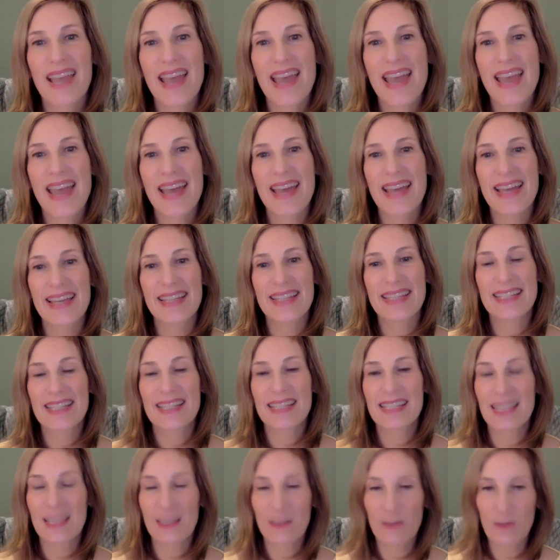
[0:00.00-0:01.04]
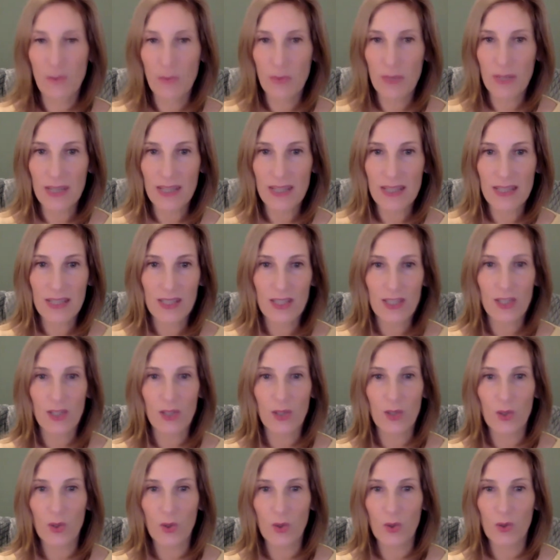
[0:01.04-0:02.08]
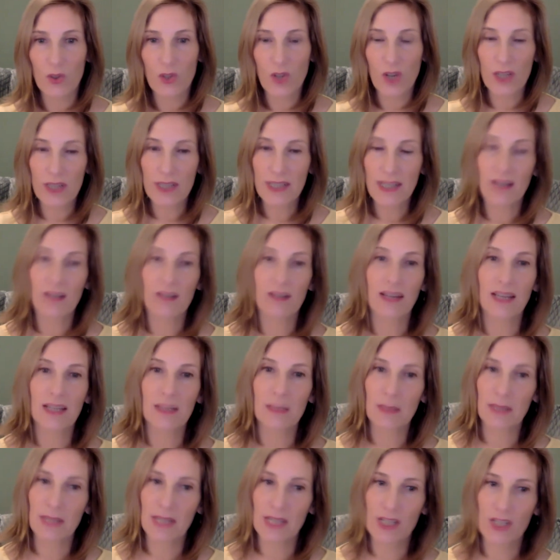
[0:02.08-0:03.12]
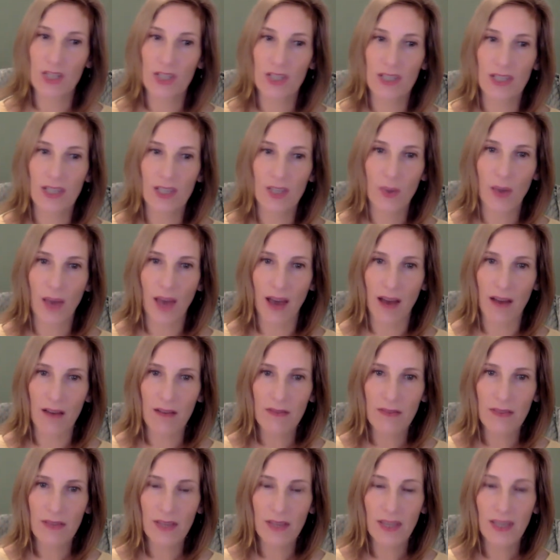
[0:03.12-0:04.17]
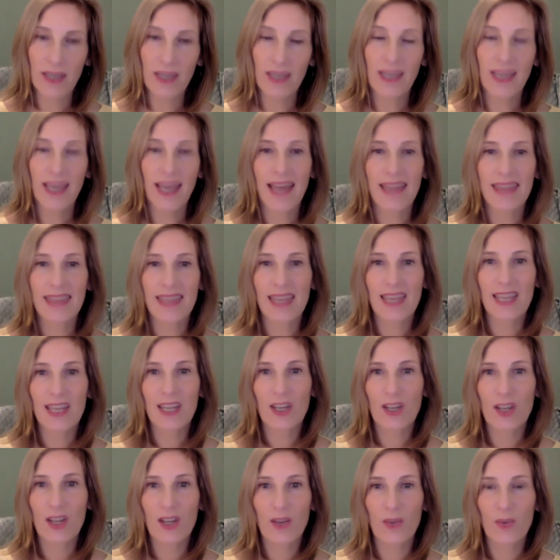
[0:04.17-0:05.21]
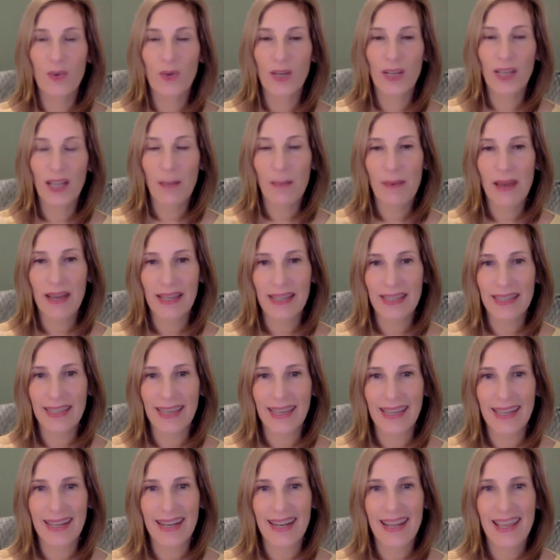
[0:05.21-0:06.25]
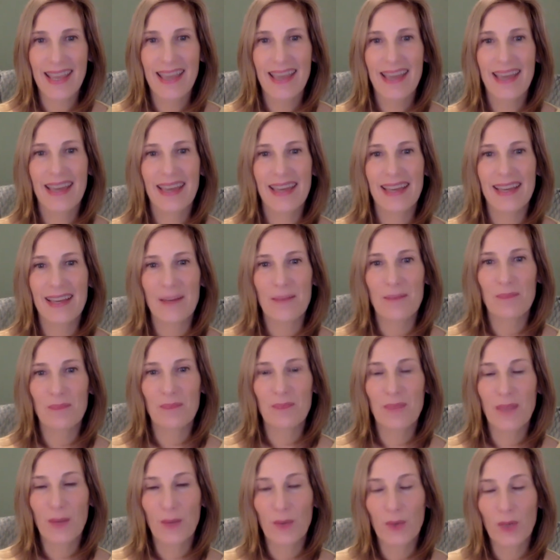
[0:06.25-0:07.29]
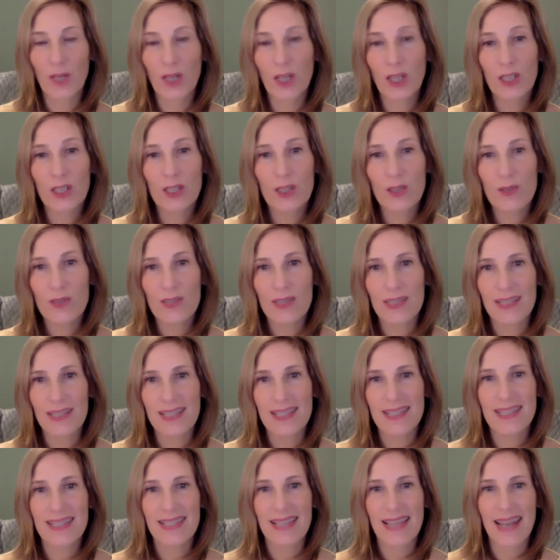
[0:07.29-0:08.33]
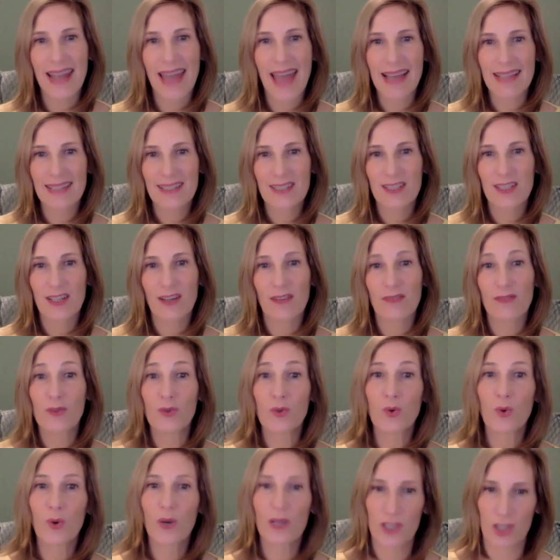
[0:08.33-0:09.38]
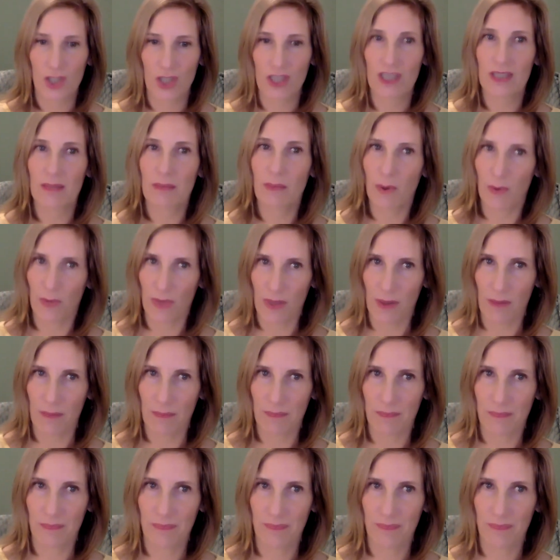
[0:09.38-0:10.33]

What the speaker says: and take a few minutes to jot down expectations that you have. And then we're going to come back again, and we're going to look at those lists and ask a few questions about them.